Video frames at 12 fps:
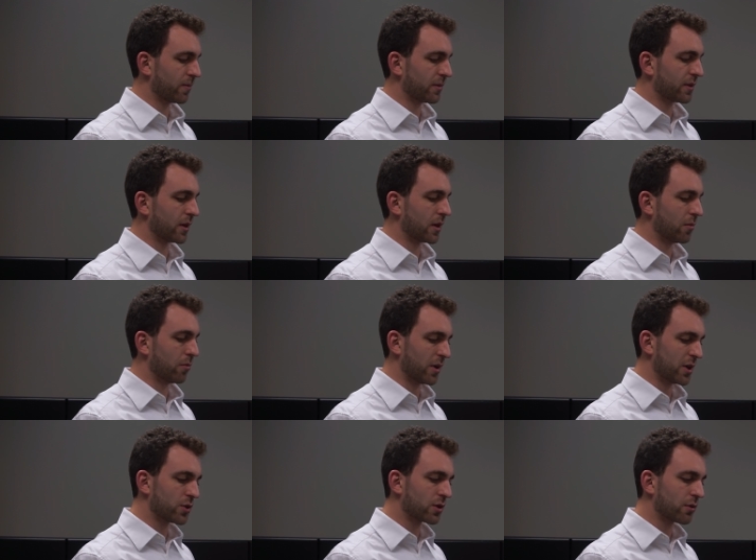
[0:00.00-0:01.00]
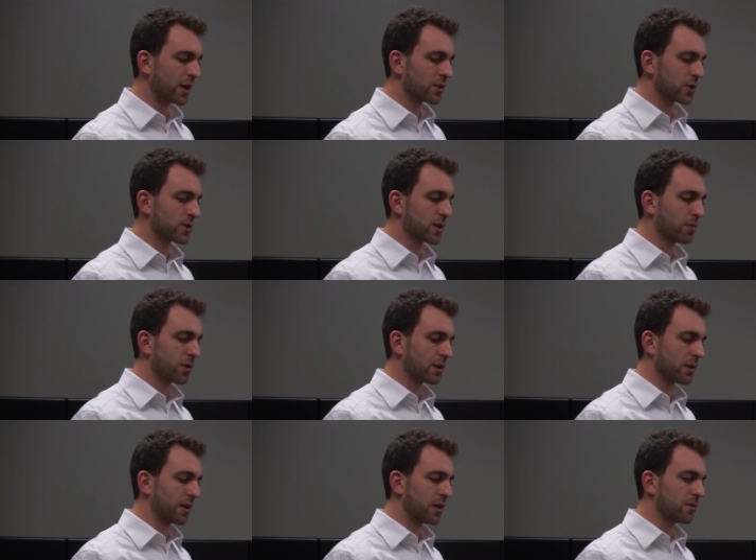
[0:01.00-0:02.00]
the measuring range is
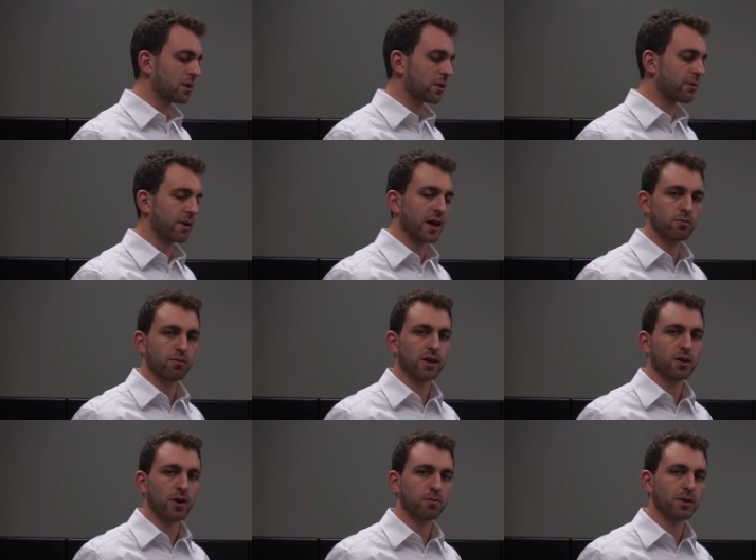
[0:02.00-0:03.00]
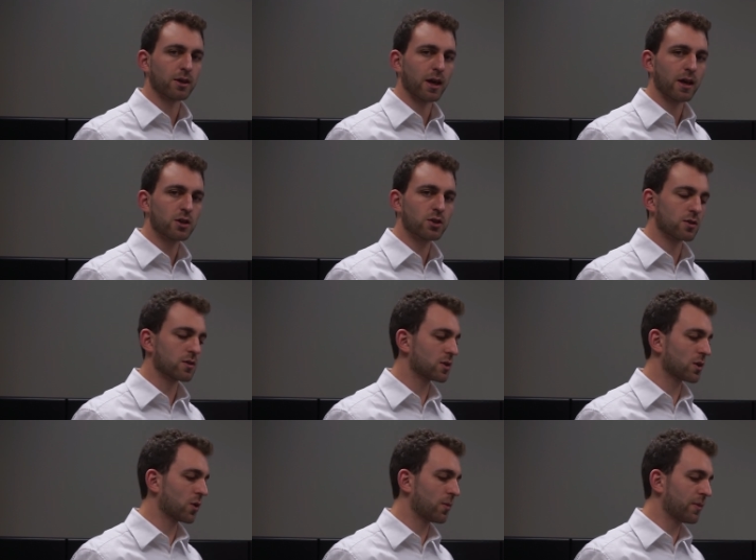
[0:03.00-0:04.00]
typically defined by your application,
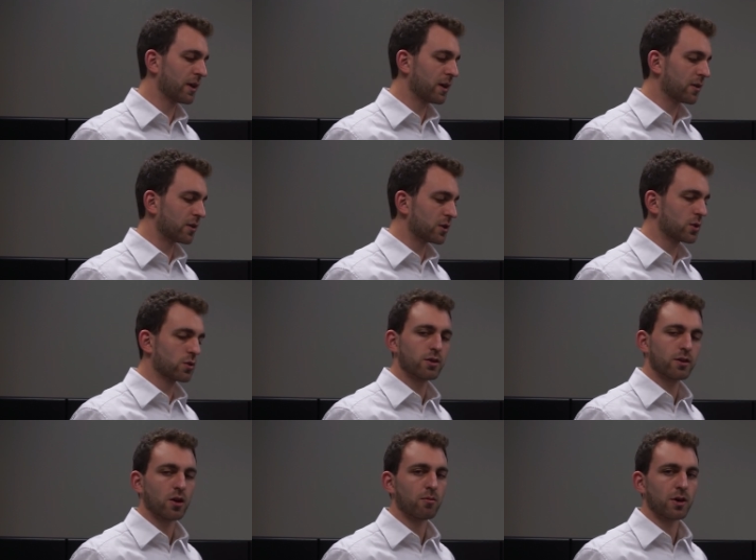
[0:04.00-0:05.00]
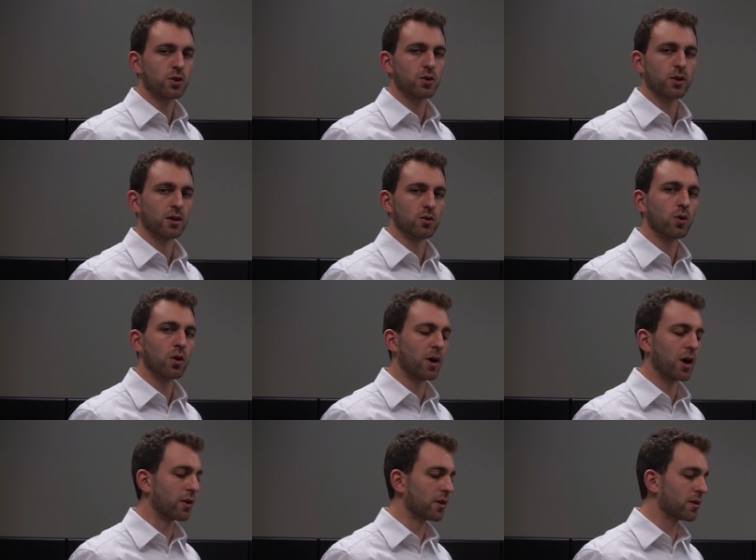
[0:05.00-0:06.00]
so there is usually not much you can do
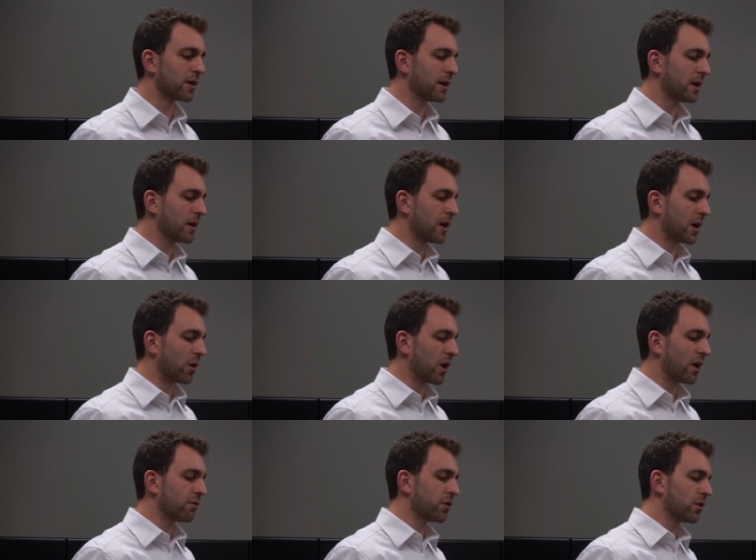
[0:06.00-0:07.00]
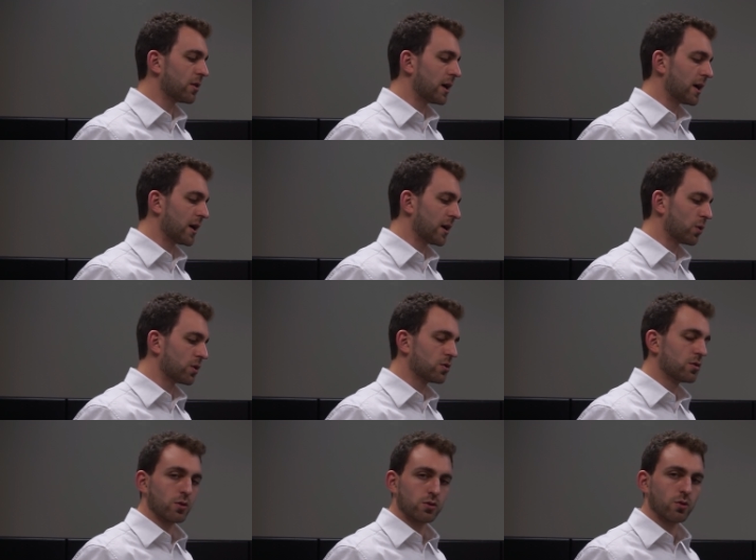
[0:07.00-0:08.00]
about it. However, I want to
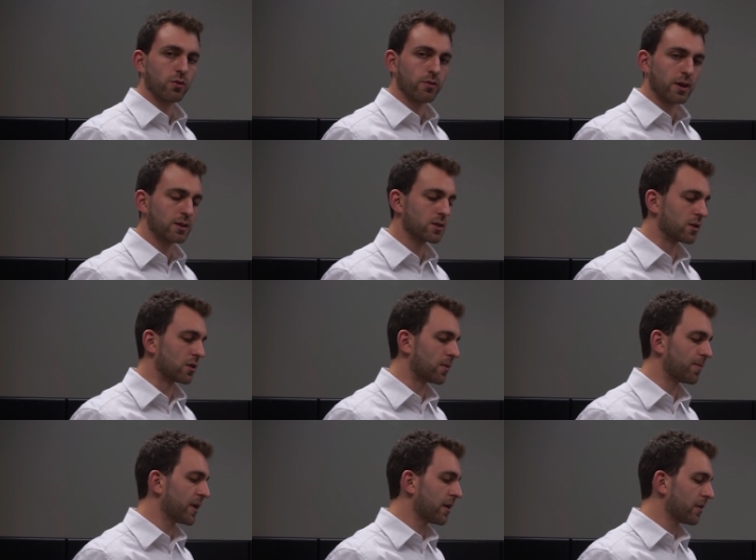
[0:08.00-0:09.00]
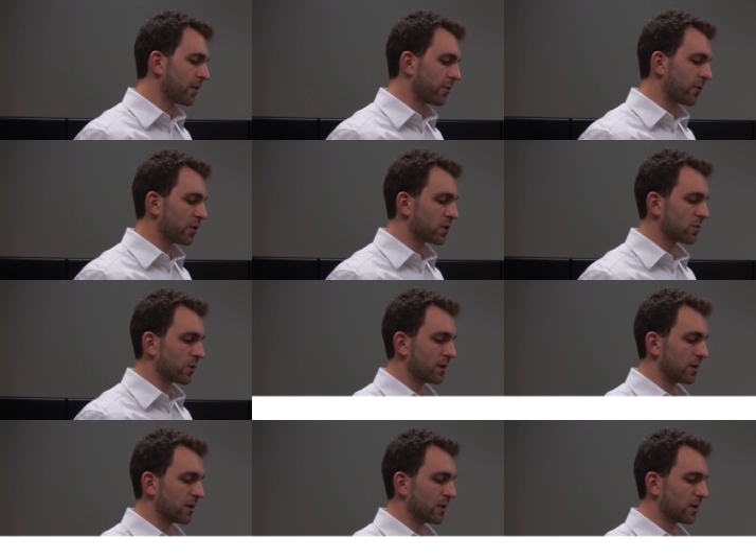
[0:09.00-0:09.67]
note two things here. The first one